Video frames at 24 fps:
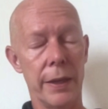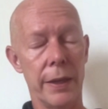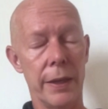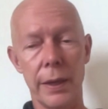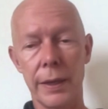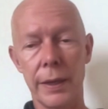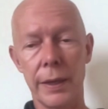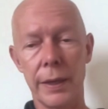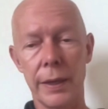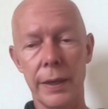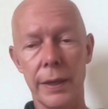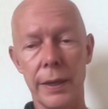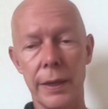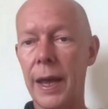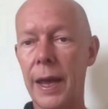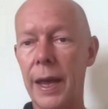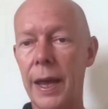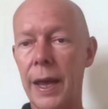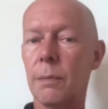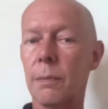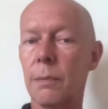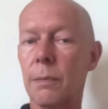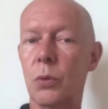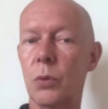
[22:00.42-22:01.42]
up to
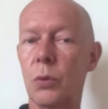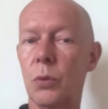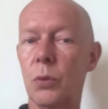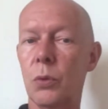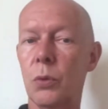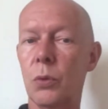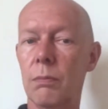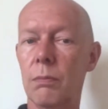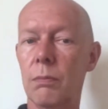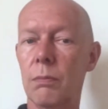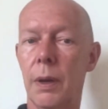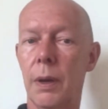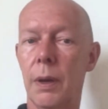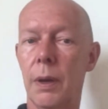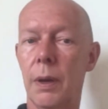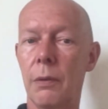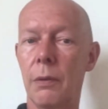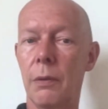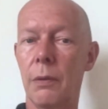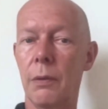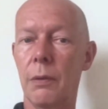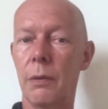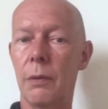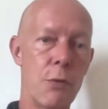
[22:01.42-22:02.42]

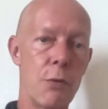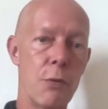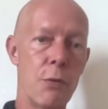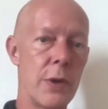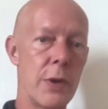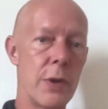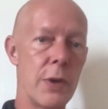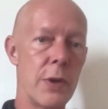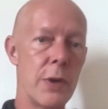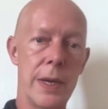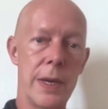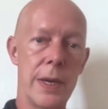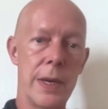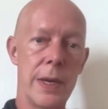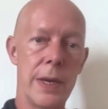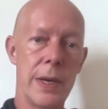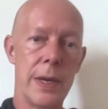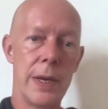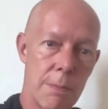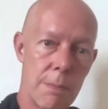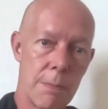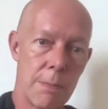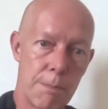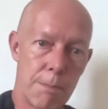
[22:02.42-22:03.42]
every
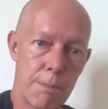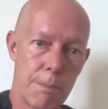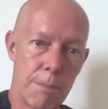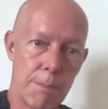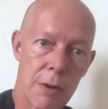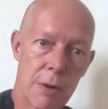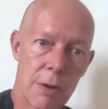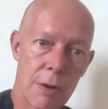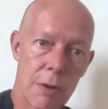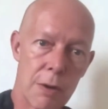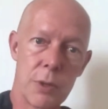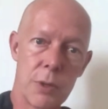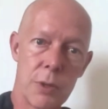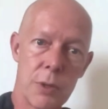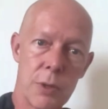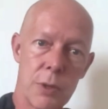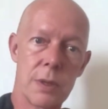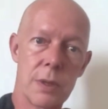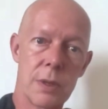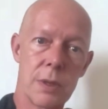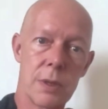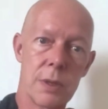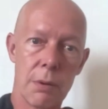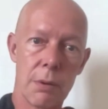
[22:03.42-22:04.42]
parameter is a number, and
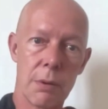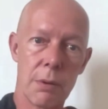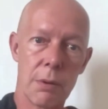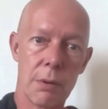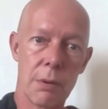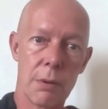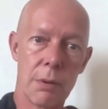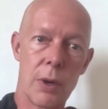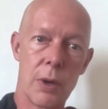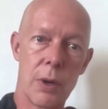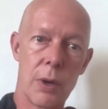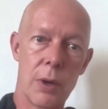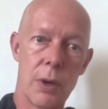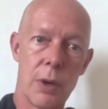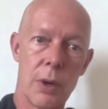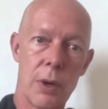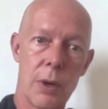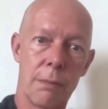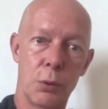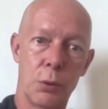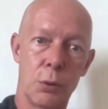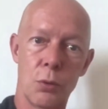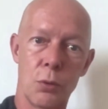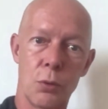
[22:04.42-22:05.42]
you add up to
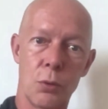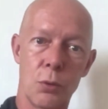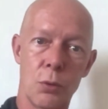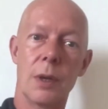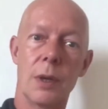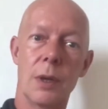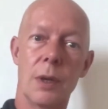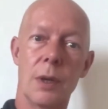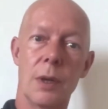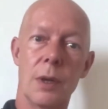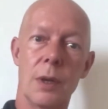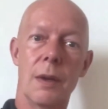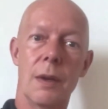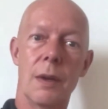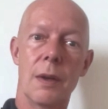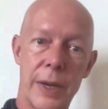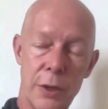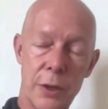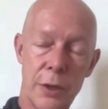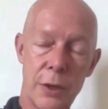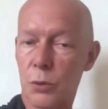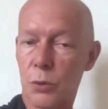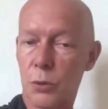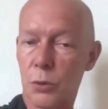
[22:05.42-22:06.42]
vectors
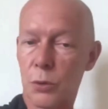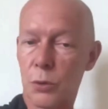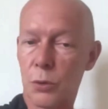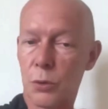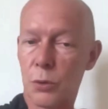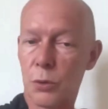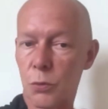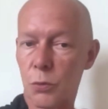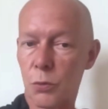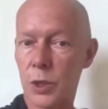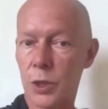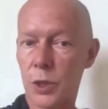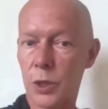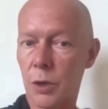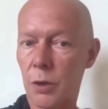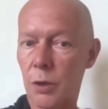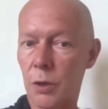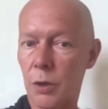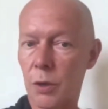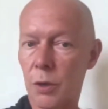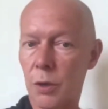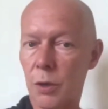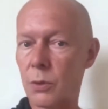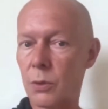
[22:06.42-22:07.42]
which are thousands of
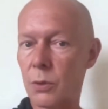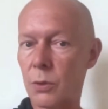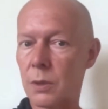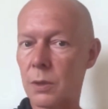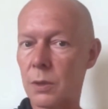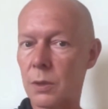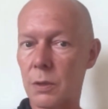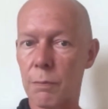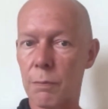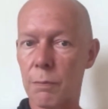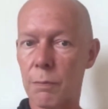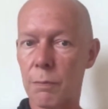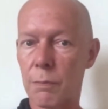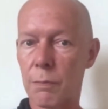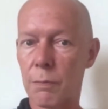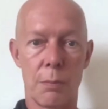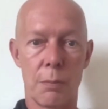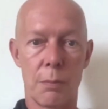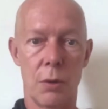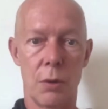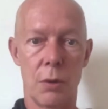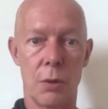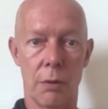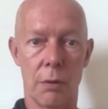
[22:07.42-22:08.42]
parameters long. And
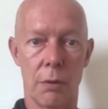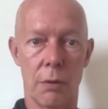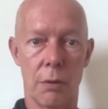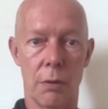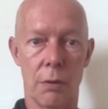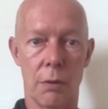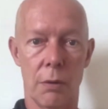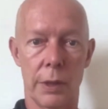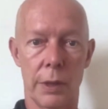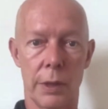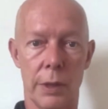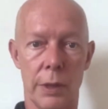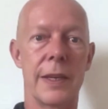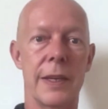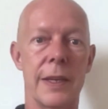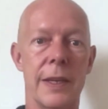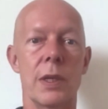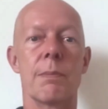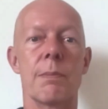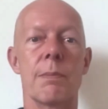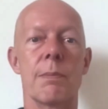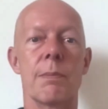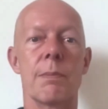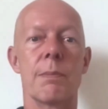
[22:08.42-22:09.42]
that is what is meant in
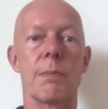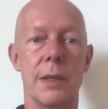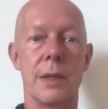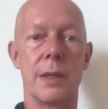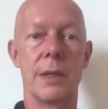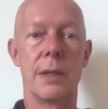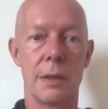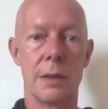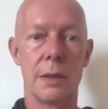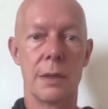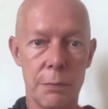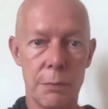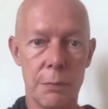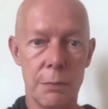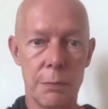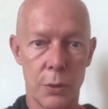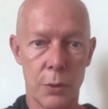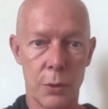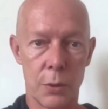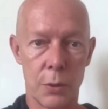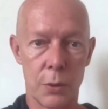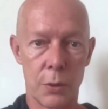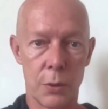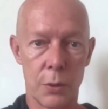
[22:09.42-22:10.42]
deep phenotyping:
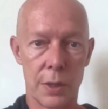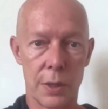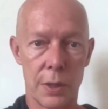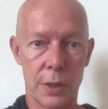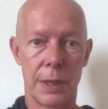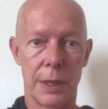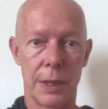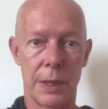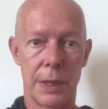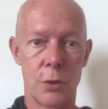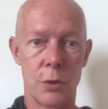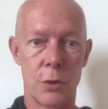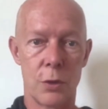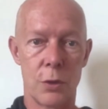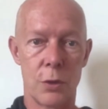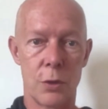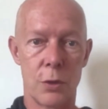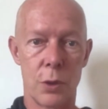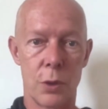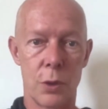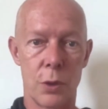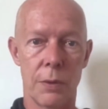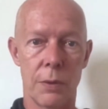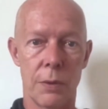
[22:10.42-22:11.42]
is that you have
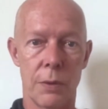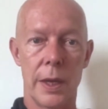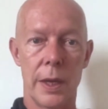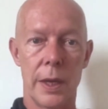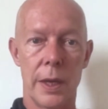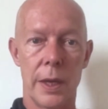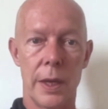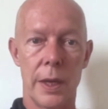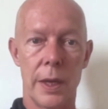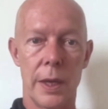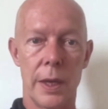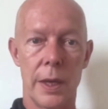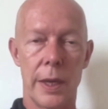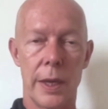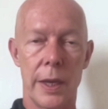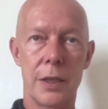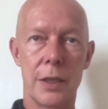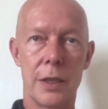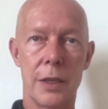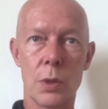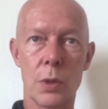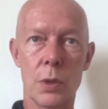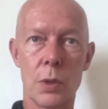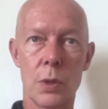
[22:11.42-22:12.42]

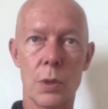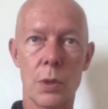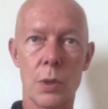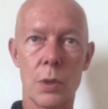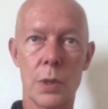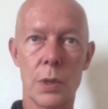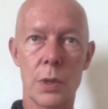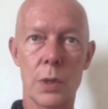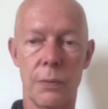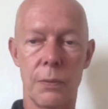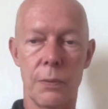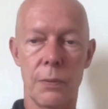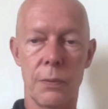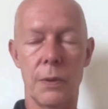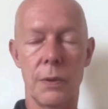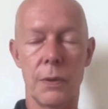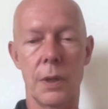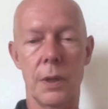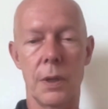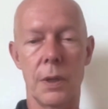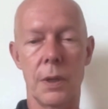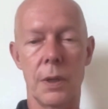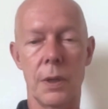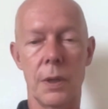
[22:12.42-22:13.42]
exhaustive
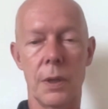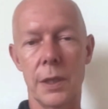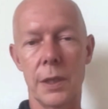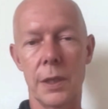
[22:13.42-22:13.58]
description.